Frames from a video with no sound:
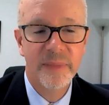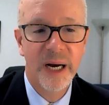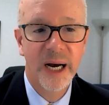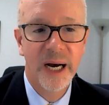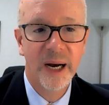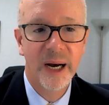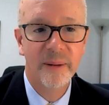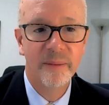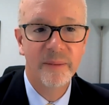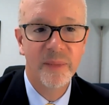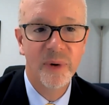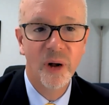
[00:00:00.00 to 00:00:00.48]

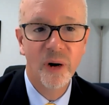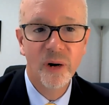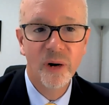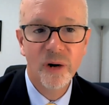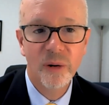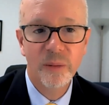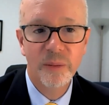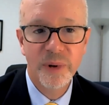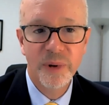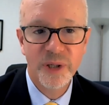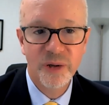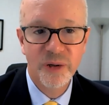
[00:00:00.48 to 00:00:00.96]

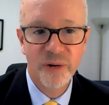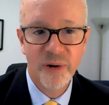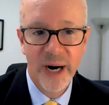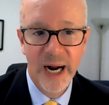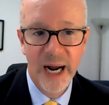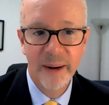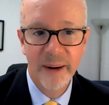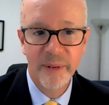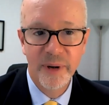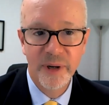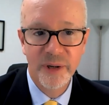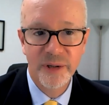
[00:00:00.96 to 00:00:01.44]
local
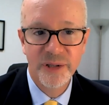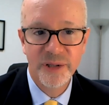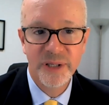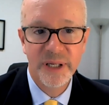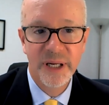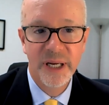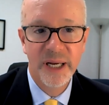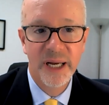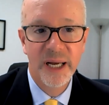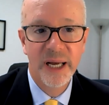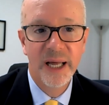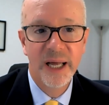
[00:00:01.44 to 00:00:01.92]
prescribers
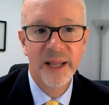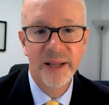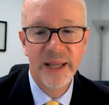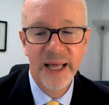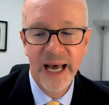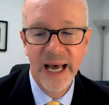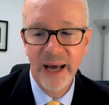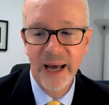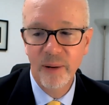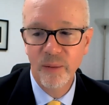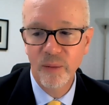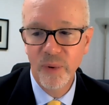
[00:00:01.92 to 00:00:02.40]

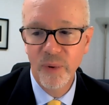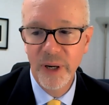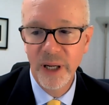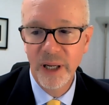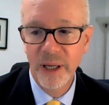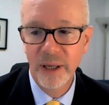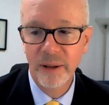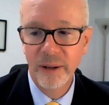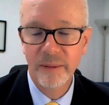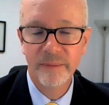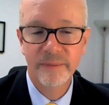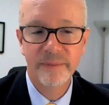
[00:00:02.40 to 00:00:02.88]
that
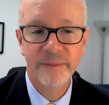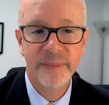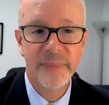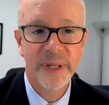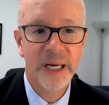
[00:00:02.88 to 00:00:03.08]
will